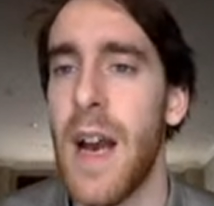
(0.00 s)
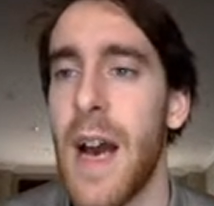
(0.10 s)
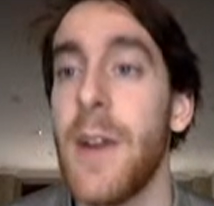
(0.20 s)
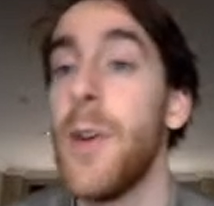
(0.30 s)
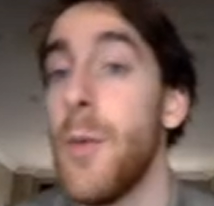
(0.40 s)

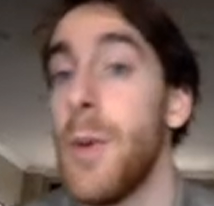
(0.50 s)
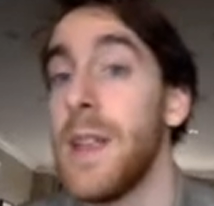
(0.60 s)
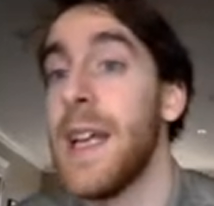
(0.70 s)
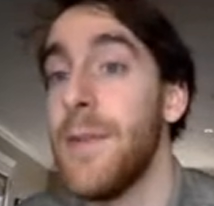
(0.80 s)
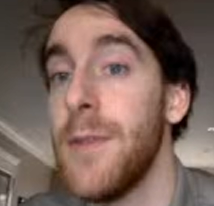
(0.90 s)
I don't know
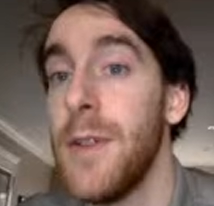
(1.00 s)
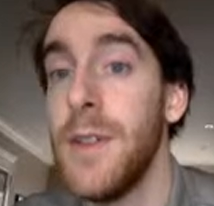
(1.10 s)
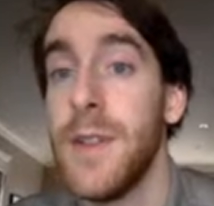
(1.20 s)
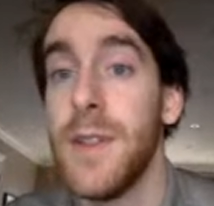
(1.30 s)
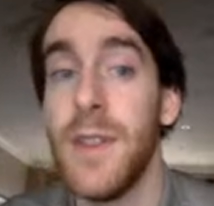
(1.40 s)
what
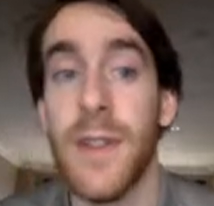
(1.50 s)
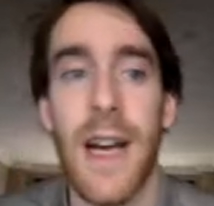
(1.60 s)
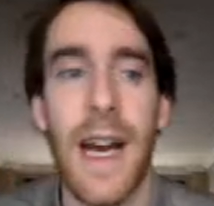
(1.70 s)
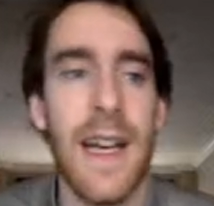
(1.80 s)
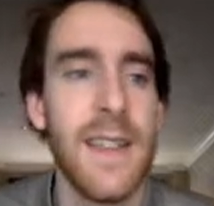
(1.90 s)
level you're
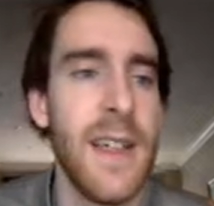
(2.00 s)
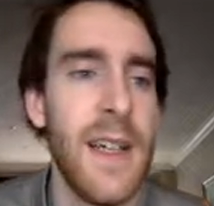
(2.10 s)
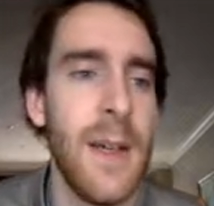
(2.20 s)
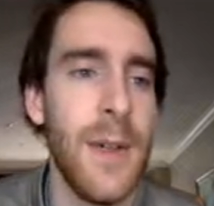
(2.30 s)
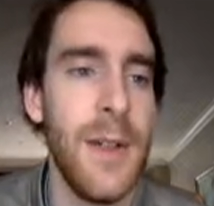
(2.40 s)
at,
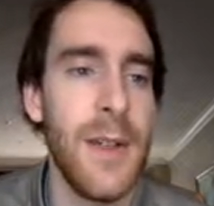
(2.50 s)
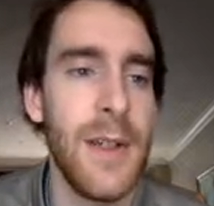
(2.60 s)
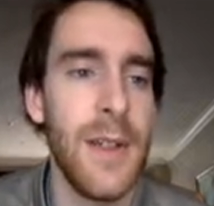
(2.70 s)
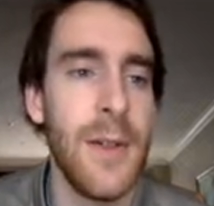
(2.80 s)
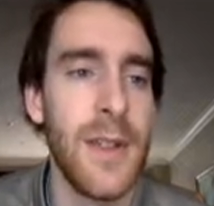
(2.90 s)
but you
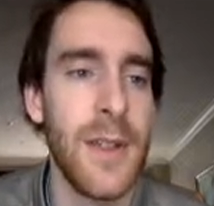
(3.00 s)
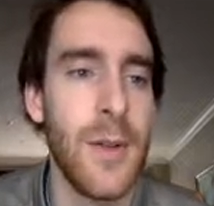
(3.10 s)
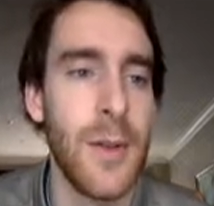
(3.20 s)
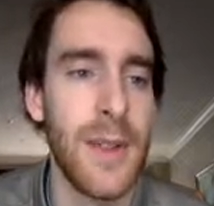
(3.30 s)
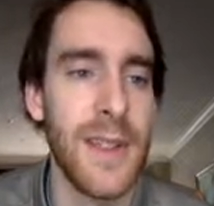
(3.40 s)
can go to
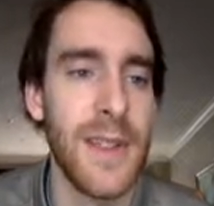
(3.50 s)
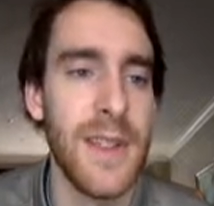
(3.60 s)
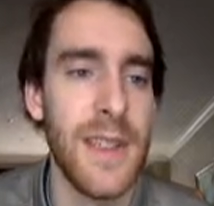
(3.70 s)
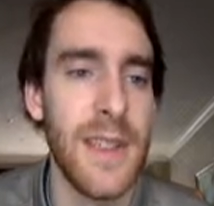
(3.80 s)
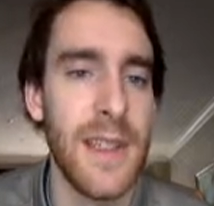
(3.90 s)

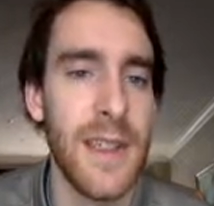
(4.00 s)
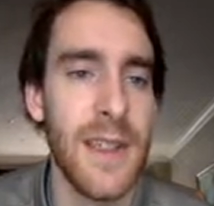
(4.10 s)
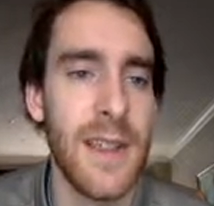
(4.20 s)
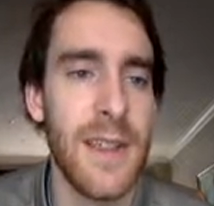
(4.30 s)
courses here.